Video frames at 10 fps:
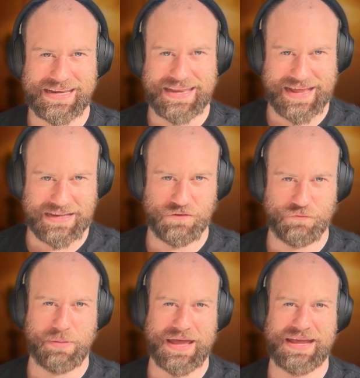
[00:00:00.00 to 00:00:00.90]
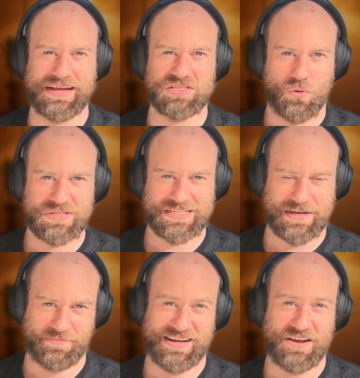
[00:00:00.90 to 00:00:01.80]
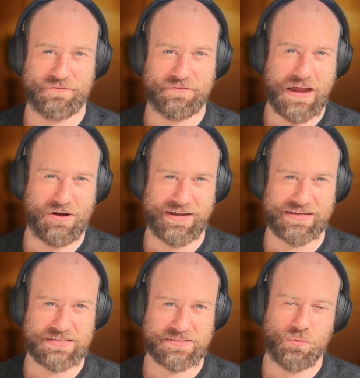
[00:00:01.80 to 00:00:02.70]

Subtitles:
negative beings or something nefarious.